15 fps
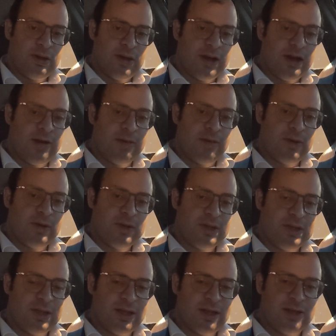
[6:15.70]
I hear a pause. He
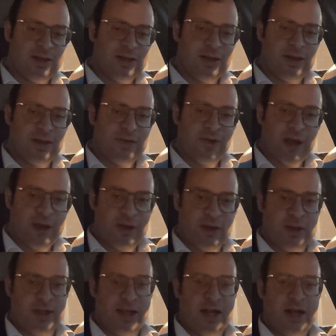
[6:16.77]
says, "Failure
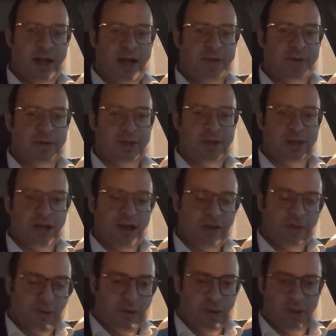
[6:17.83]
is not an option." Now,
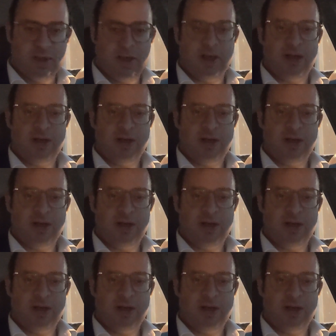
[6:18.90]
of course,